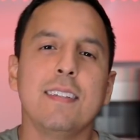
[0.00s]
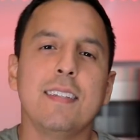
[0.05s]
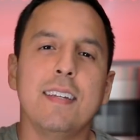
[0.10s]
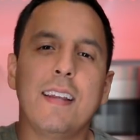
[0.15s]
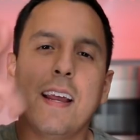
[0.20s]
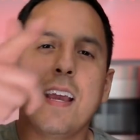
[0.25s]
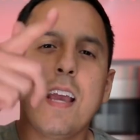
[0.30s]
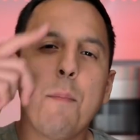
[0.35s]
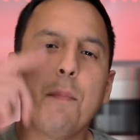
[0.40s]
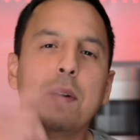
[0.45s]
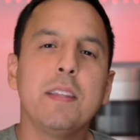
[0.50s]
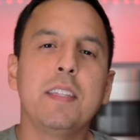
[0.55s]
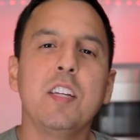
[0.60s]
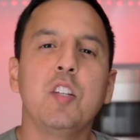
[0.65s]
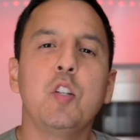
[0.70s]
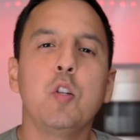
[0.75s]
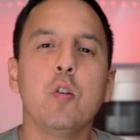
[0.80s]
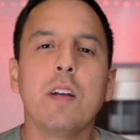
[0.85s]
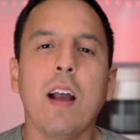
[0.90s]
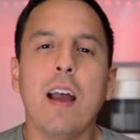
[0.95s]
Today I'm gonna
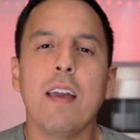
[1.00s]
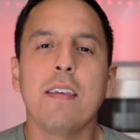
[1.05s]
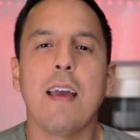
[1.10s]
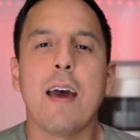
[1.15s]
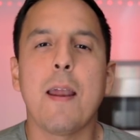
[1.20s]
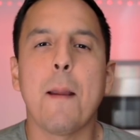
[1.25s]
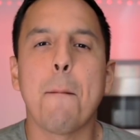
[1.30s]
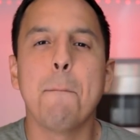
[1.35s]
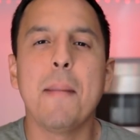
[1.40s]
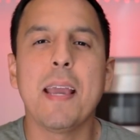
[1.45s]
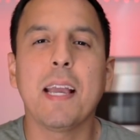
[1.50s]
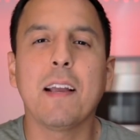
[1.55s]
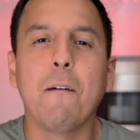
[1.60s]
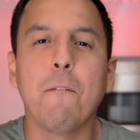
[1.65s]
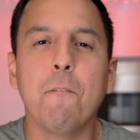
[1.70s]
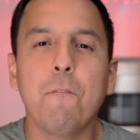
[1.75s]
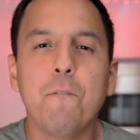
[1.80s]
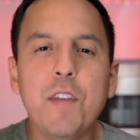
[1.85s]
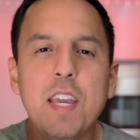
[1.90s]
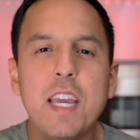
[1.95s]
teach you guys how to make
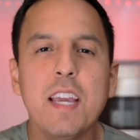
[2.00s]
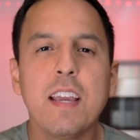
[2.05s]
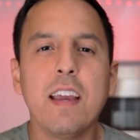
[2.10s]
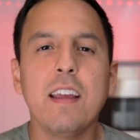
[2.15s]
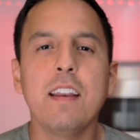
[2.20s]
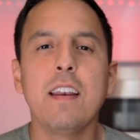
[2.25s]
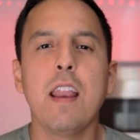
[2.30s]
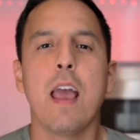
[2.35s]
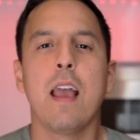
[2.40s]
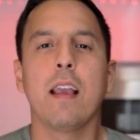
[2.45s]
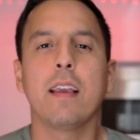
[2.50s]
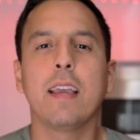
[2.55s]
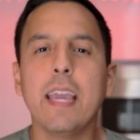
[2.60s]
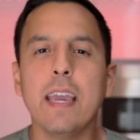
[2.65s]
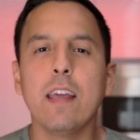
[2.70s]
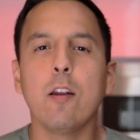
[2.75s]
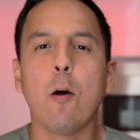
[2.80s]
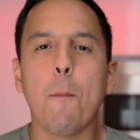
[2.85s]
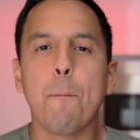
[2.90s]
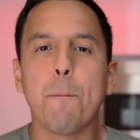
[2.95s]
a vegan
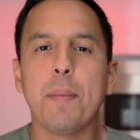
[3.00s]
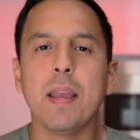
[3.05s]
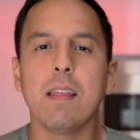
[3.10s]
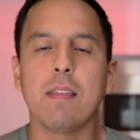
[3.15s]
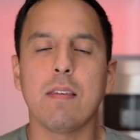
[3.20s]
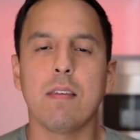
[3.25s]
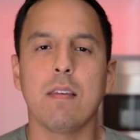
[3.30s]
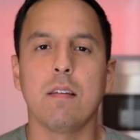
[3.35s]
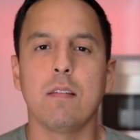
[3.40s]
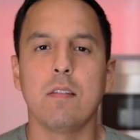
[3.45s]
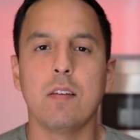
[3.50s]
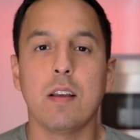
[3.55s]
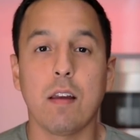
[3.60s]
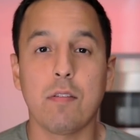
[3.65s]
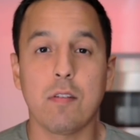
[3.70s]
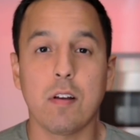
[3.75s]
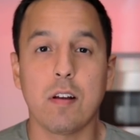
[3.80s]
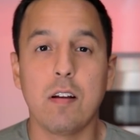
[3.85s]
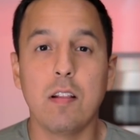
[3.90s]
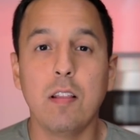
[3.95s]
keto pizza. You
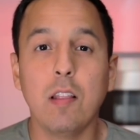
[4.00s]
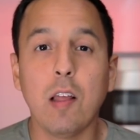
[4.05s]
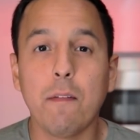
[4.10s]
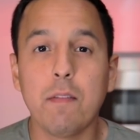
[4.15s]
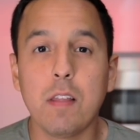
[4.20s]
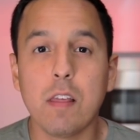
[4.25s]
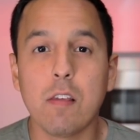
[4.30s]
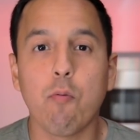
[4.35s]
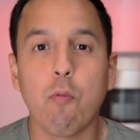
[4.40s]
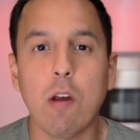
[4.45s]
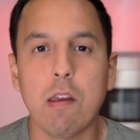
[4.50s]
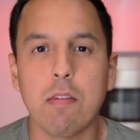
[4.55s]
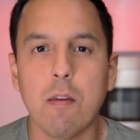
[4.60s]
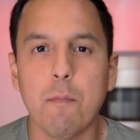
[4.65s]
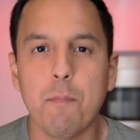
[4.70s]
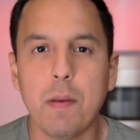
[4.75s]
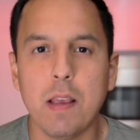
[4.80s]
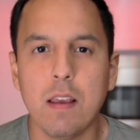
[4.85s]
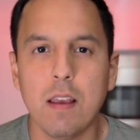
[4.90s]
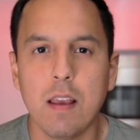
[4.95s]
guys are gonna love this
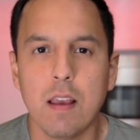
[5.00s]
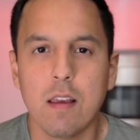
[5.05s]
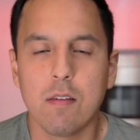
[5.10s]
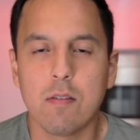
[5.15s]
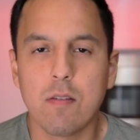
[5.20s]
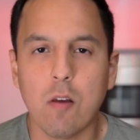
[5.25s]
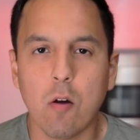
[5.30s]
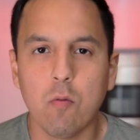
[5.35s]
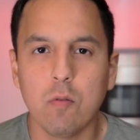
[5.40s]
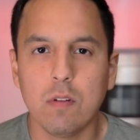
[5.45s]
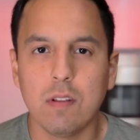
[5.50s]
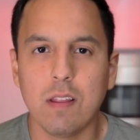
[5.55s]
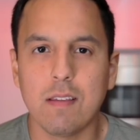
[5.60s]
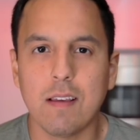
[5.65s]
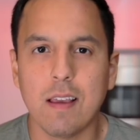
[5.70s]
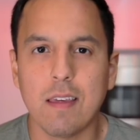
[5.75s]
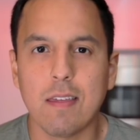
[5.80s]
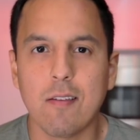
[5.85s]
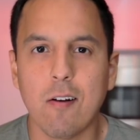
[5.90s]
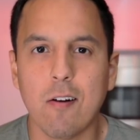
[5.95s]
recipe, so let's
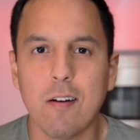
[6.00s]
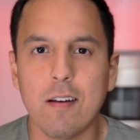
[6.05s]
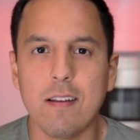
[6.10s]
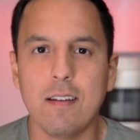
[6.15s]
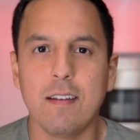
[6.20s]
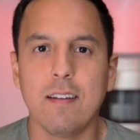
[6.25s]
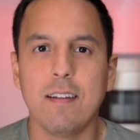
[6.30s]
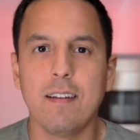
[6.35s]
get started.